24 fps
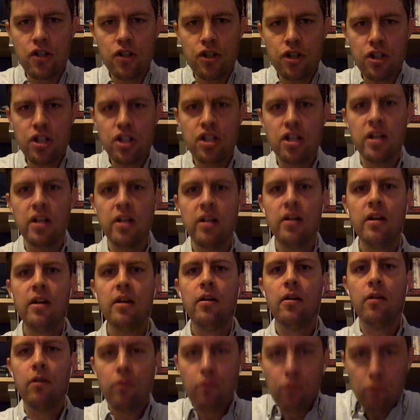just
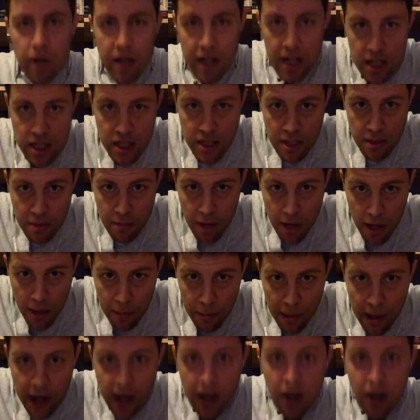raise them up